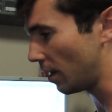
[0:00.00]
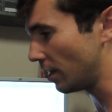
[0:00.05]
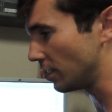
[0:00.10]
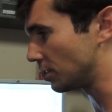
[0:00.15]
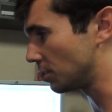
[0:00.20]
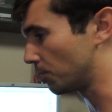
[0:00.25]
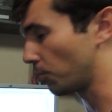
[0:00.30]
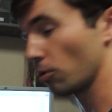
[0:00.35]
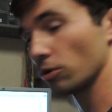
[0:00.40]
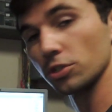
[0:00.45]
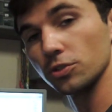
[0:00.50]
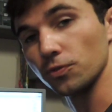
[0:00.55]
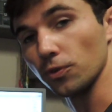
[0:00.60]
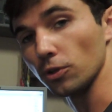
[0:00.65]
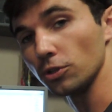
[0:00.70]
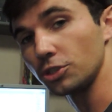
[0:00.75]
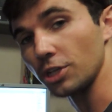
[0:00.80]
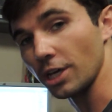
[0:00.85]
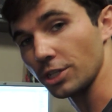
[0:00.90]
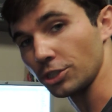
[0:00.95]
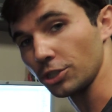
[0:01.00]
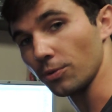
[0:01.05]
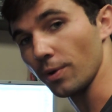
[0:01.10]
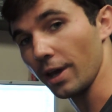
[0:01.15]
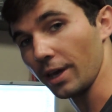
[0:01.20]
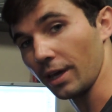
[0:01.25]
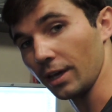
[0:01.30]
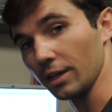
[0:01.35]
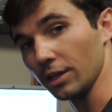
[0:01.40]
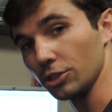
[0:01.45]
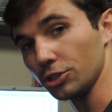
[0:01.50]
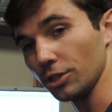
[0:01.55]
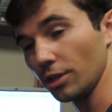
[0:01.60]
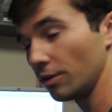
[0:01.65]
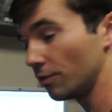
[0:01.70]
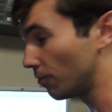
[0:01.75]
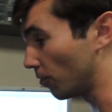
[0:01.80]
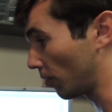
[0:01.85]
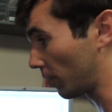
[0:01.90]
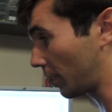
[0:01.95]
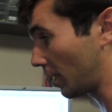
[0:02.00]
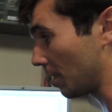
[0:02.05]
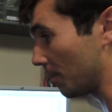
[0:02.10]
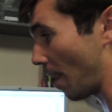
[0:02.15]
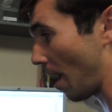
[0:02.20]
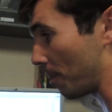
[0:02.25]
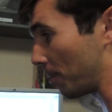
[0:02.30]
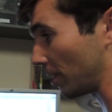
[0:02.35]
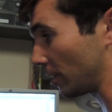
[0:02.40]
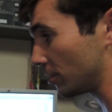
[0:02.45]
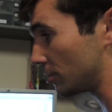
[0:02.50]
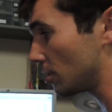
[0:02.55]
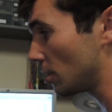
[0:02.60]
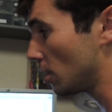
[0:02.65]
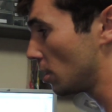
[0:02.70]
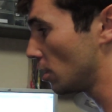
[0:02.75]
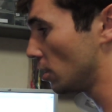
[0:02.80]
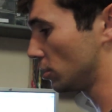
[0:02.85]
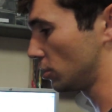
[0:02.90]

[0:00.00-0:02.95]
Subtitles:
It supports full gesture recognition for key mappings.